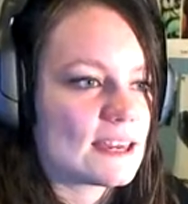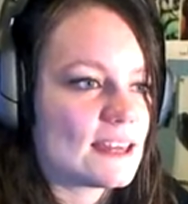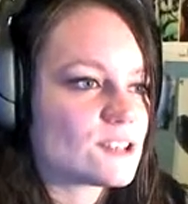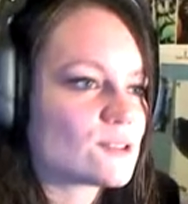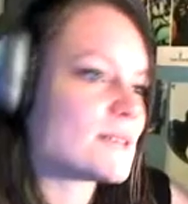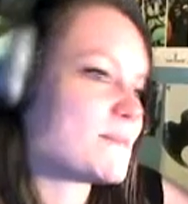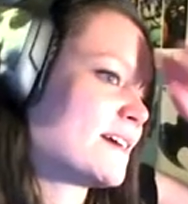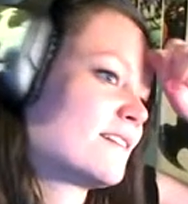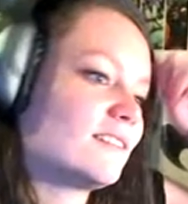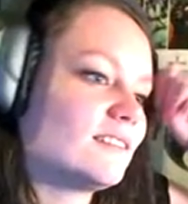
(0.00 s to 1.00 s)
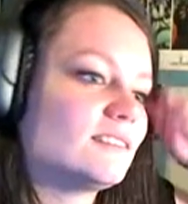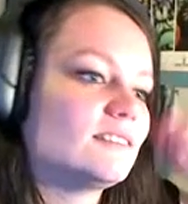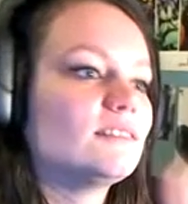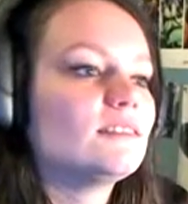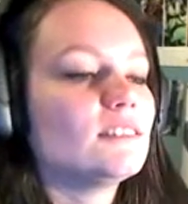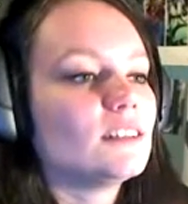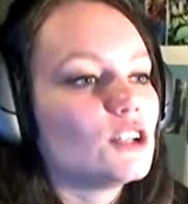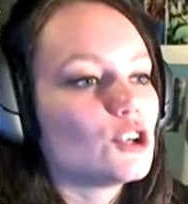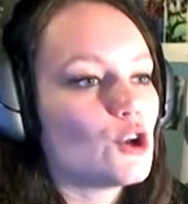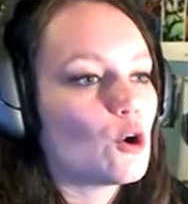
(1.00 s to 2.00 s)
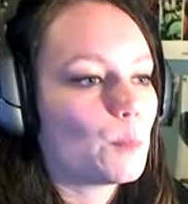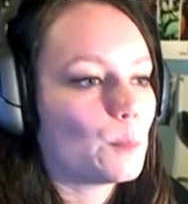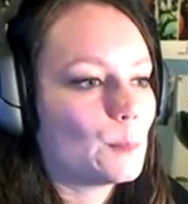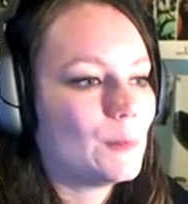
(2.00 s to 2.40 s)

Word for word: Can I do something? Nope.